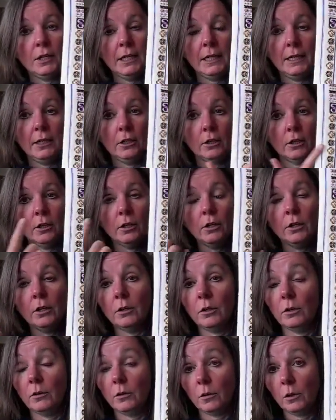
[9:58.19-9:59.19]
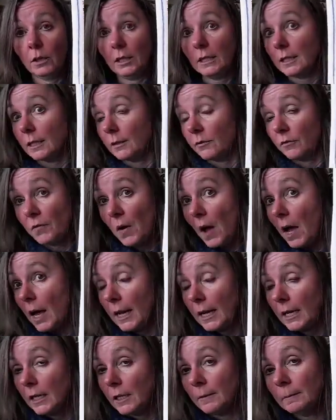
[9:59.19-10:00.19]
here is
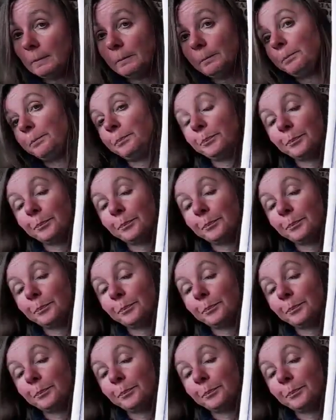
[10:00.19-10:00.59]
fine.